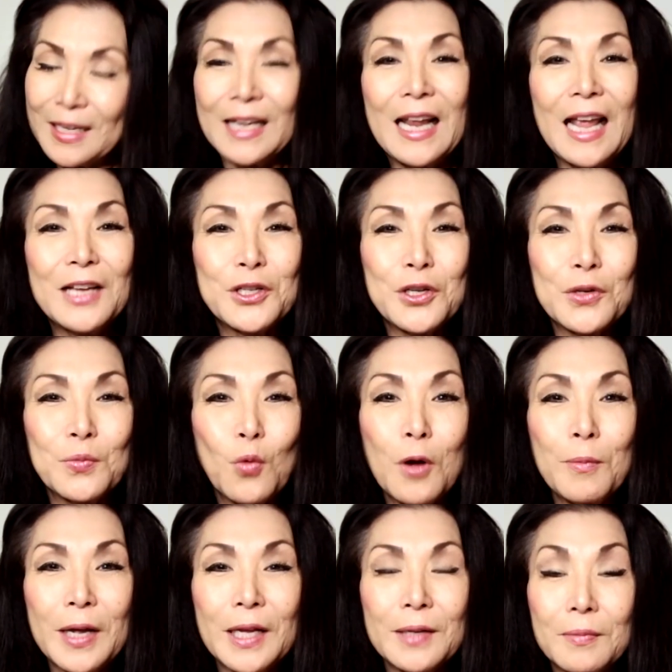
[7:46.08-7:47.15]
an Asian
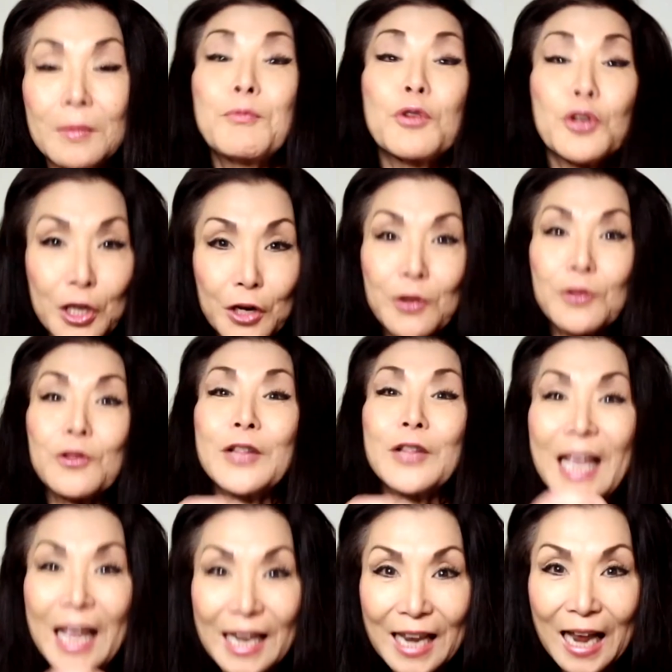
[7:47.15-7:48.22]
woman,
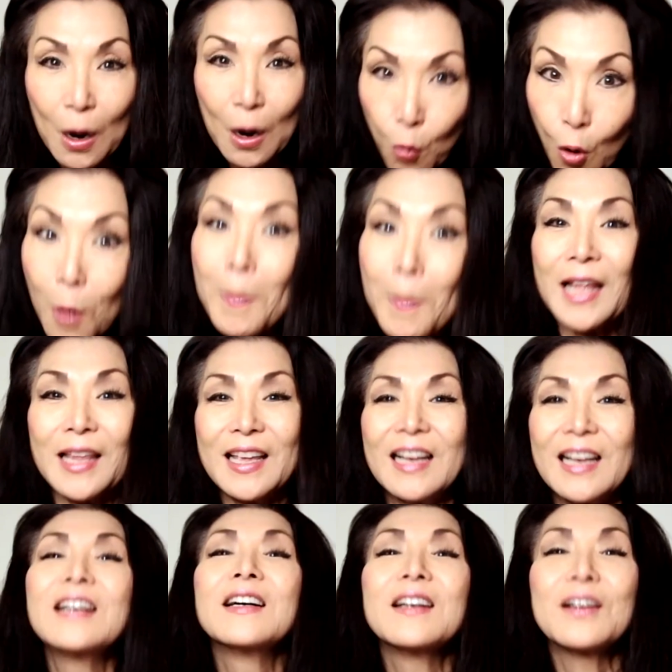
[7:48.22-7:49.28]
particularly a woman
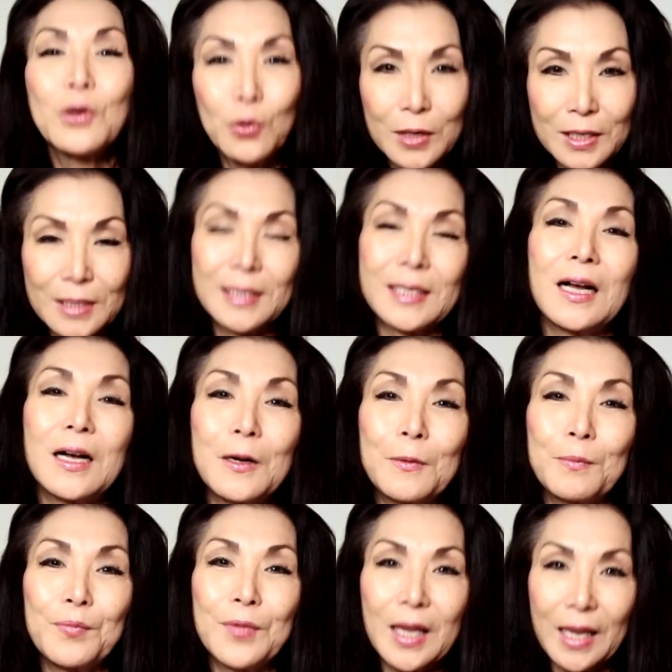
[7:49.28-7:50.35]
who is
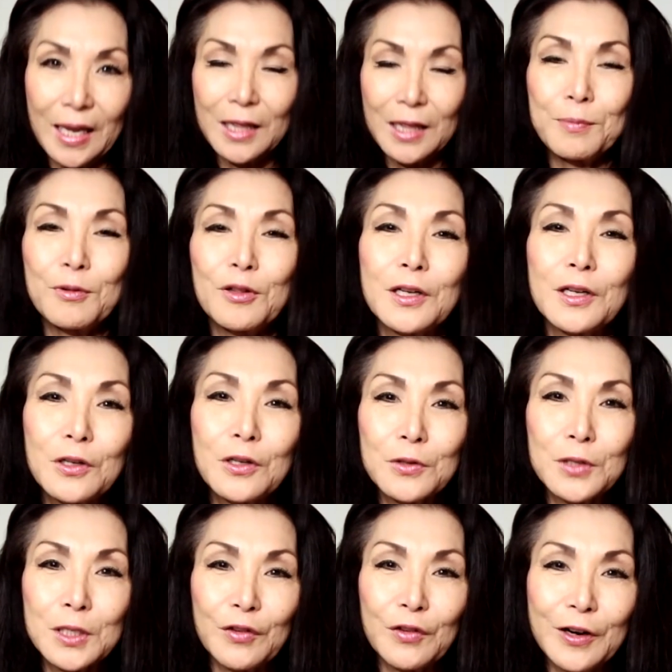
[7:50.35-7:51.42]
in the political
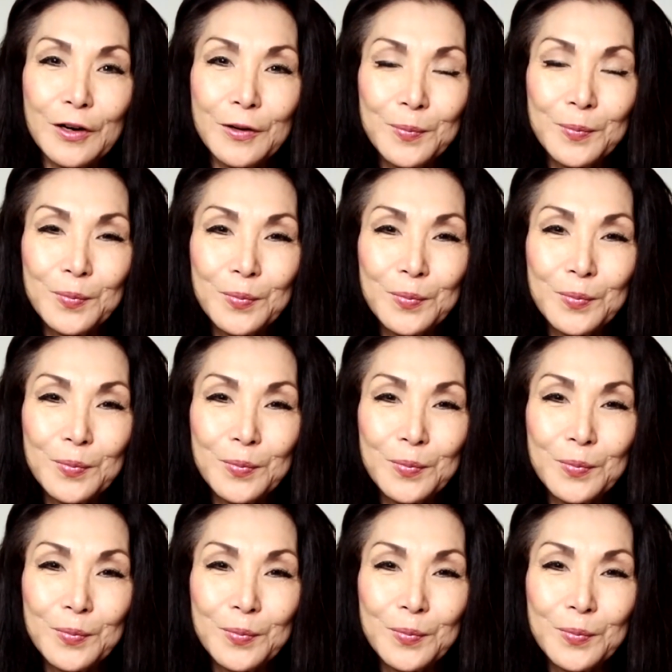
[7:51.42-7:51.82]
sphere?